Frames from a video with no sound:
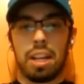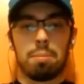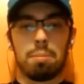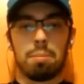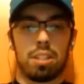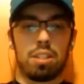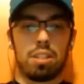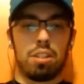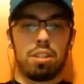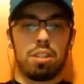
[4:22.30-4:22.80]

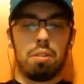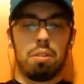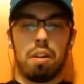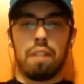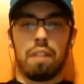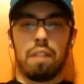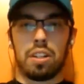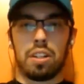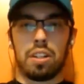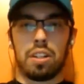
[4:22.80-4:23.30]

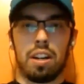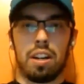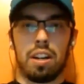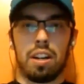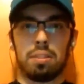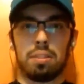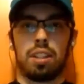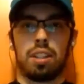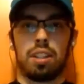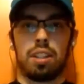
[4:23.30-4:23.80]
3-2
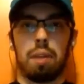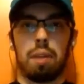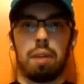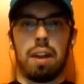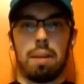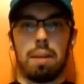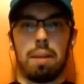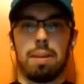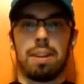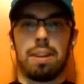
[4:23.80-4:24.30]
after
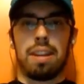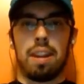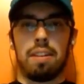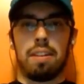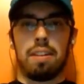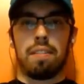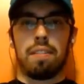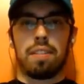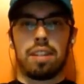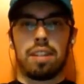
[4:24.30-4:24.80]
they had
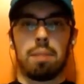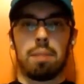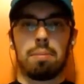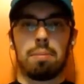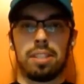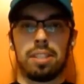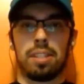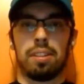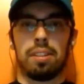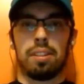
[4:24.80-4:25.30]
been down every
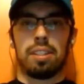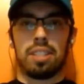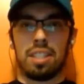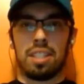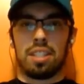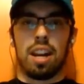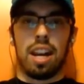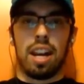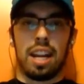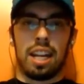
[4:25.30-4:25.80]
time in the
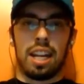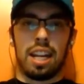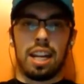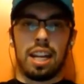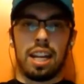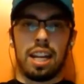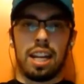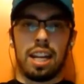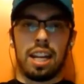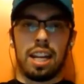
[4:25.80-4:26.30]
series and
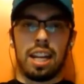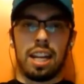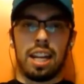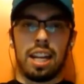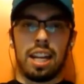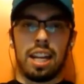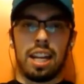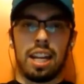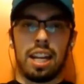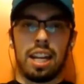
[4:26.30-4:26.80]
tying it.
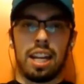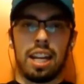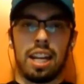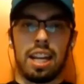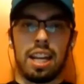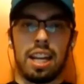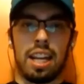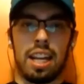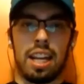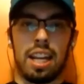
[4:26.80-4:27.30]

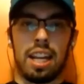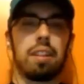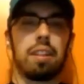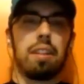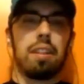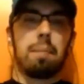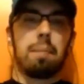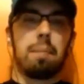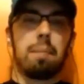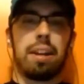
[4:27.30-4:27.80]

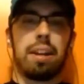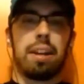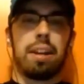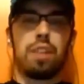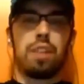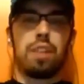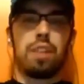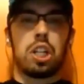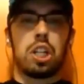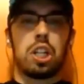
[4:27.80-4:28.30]

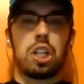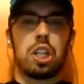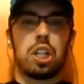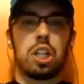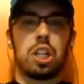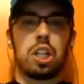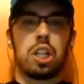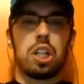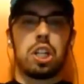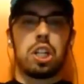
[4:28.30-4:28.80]

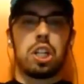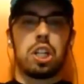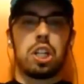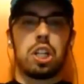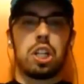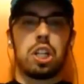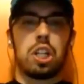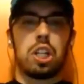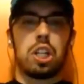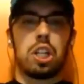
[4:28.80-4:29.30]
But if you look
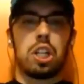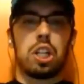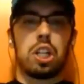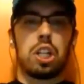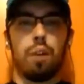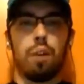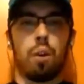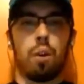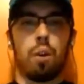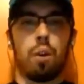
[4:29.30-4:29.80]
after
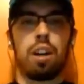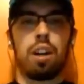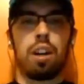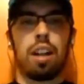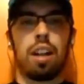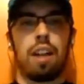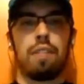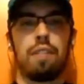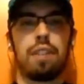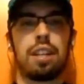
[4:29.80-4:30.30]
games
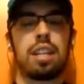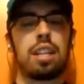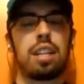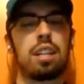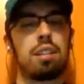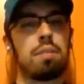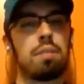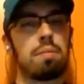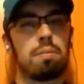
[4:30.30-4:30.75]
4,